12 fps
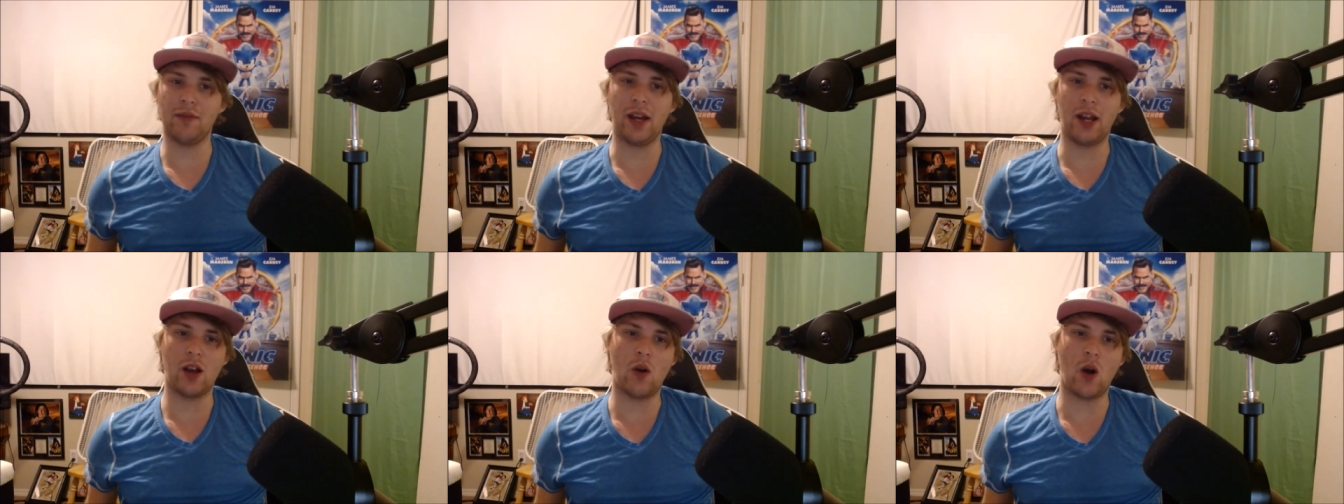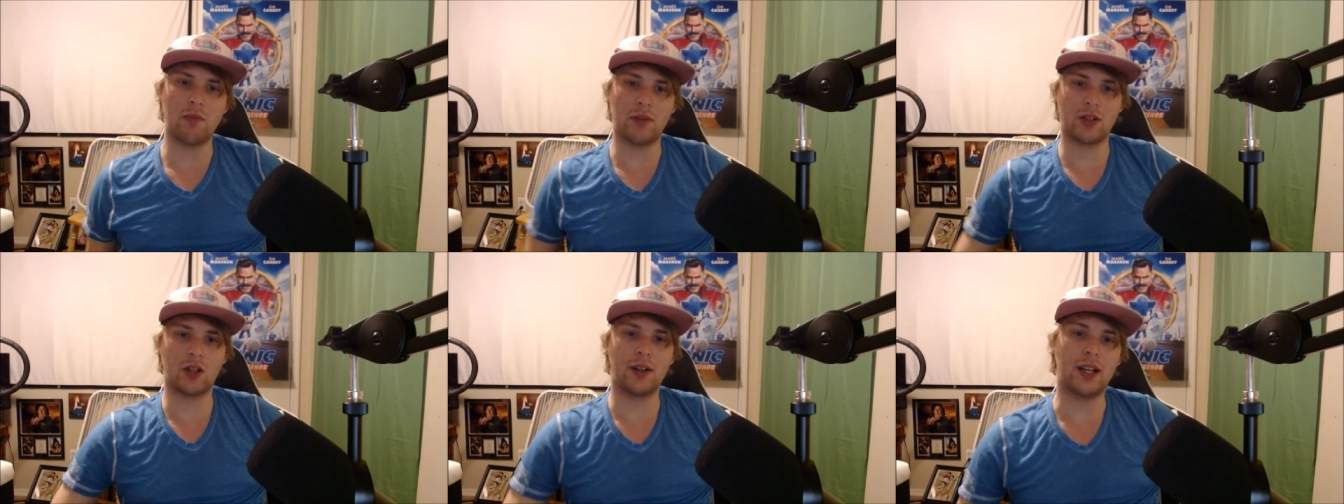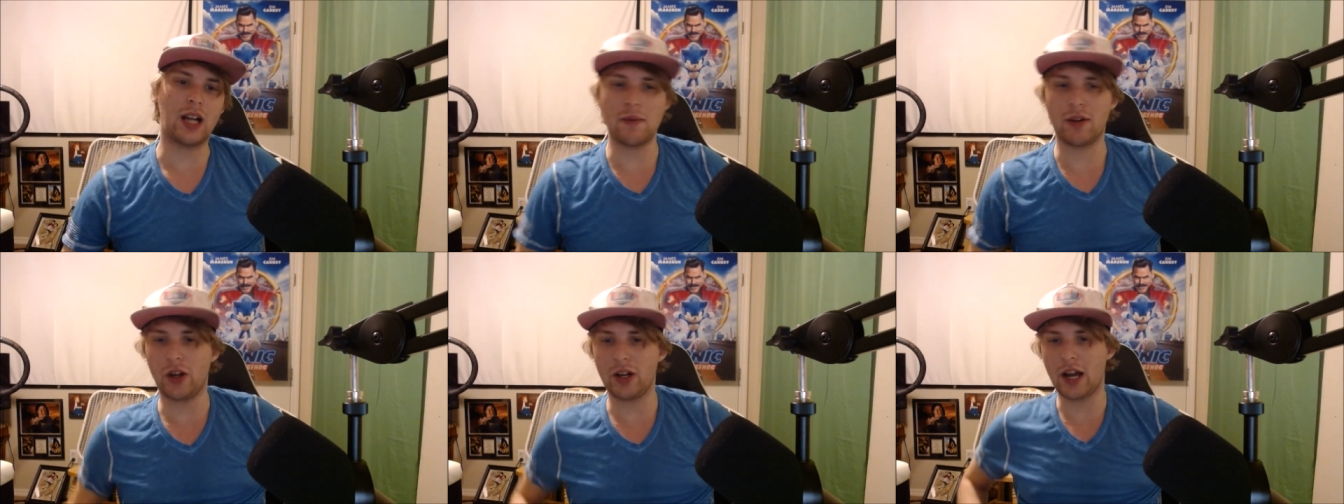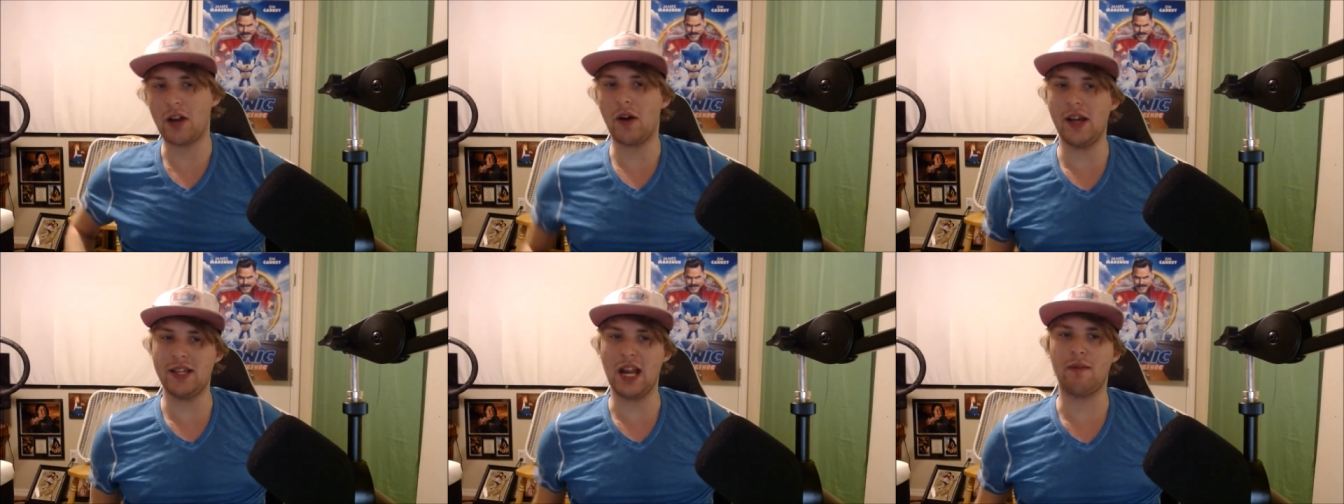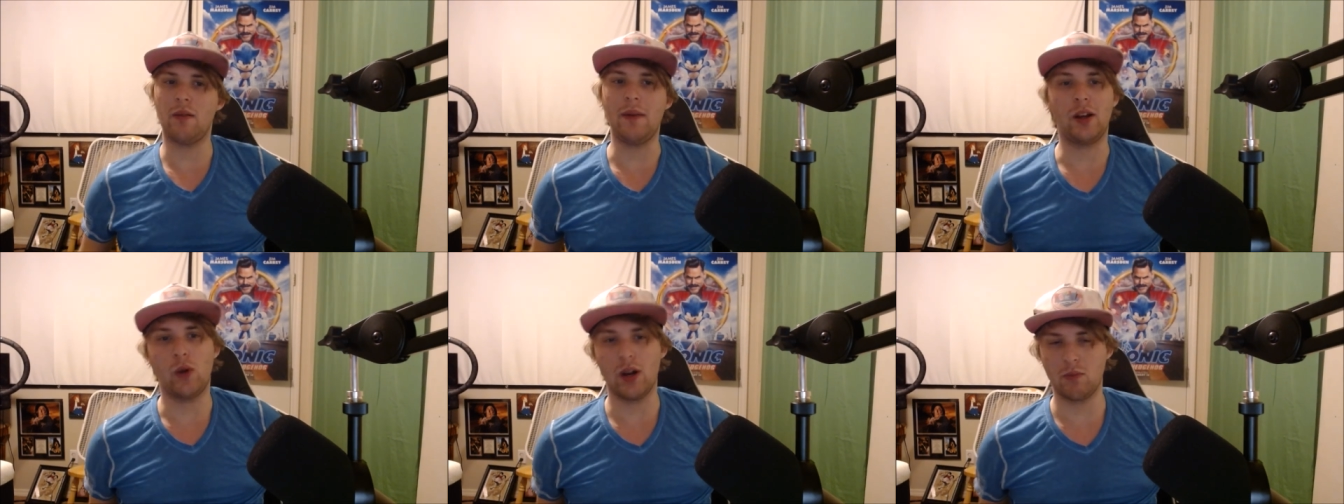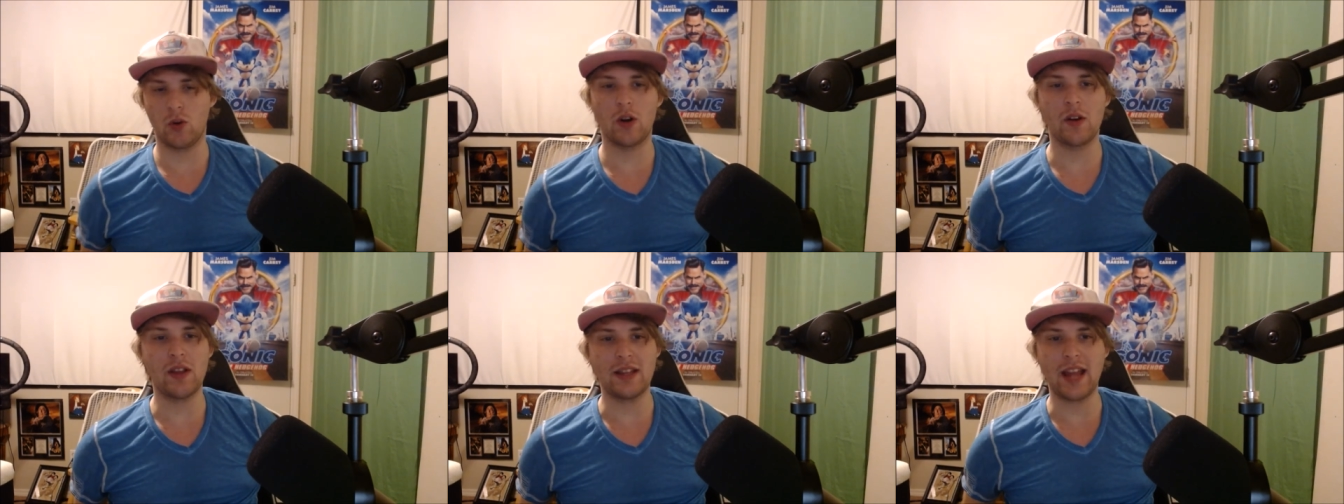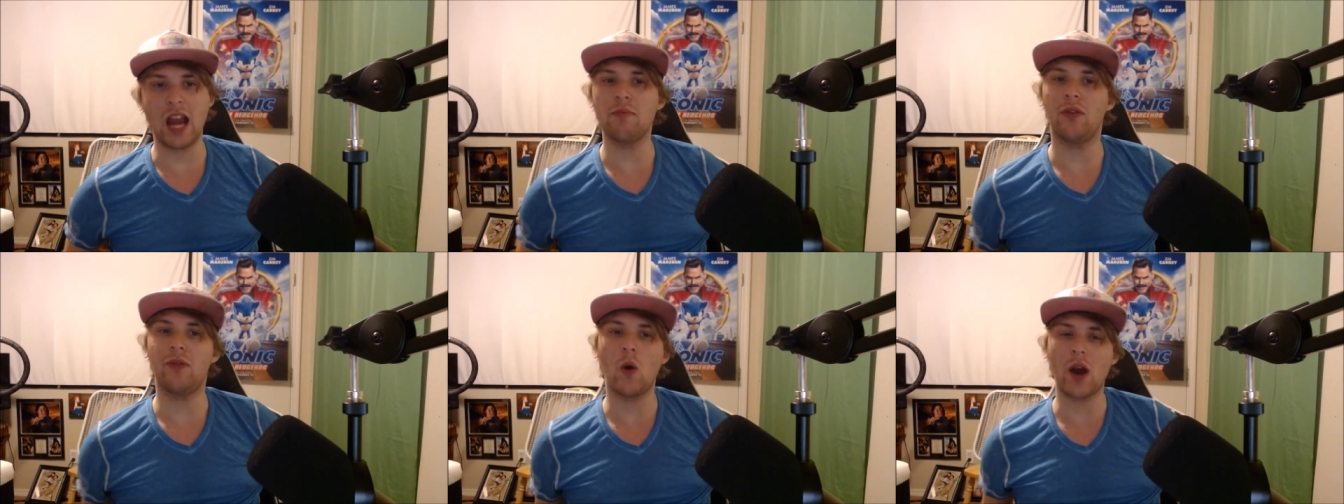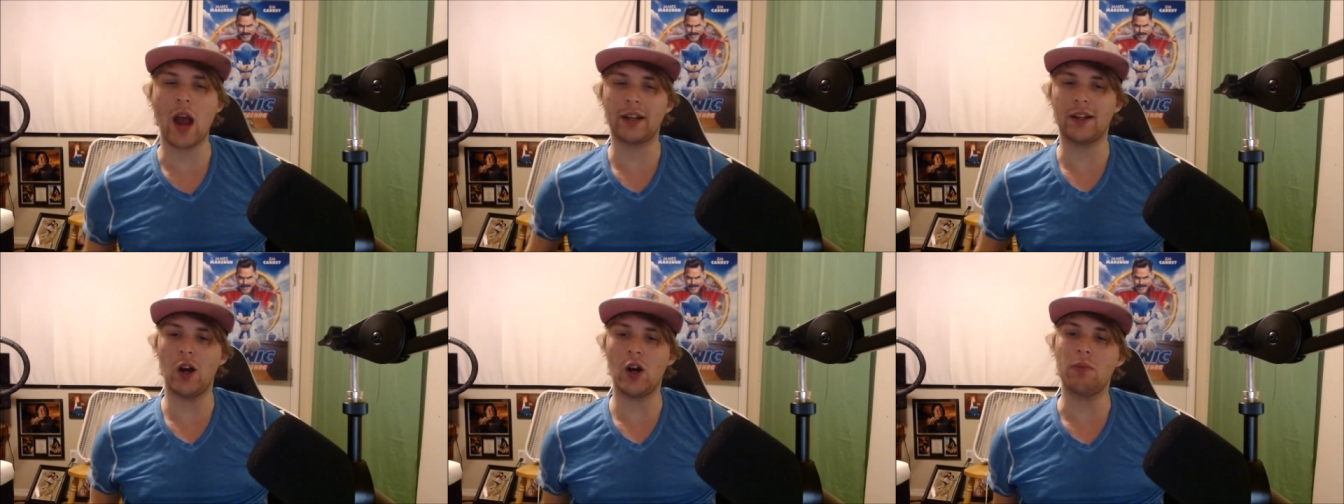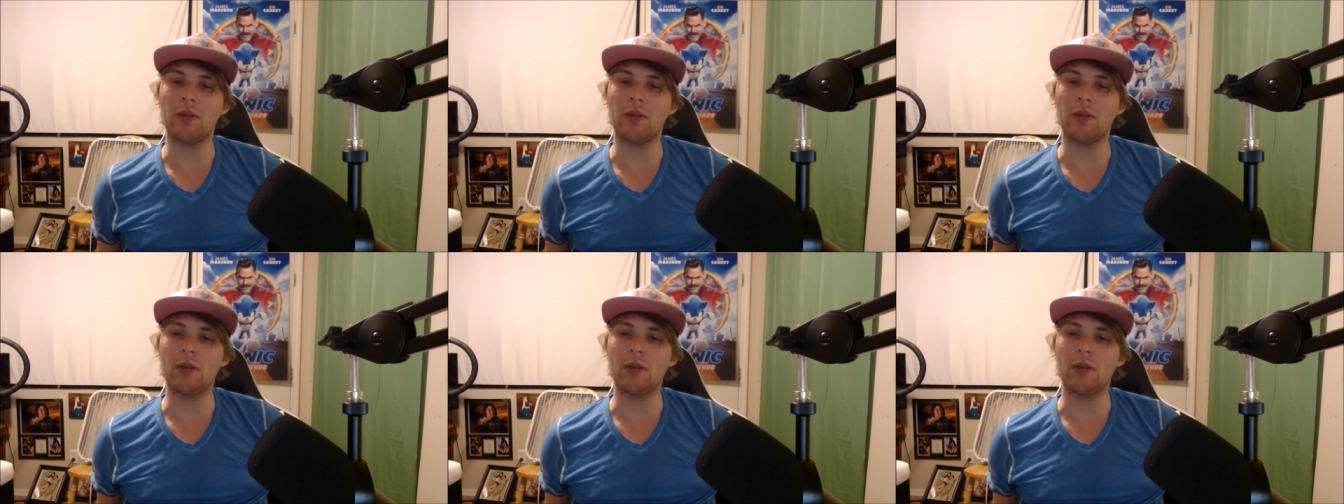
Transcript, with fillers: video on Missouri Comic Con. I know I said I will make one more the day before I go,